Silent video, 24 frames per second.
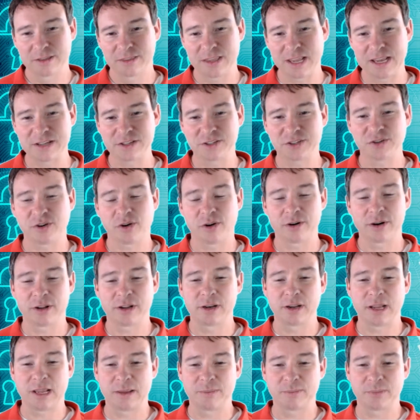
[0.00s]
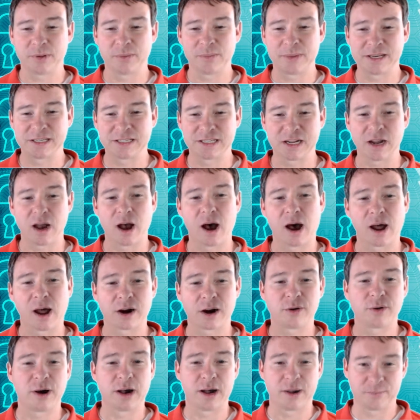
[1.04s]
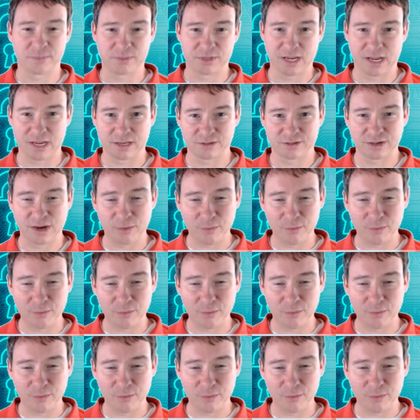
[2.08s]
they started implementing auto updates.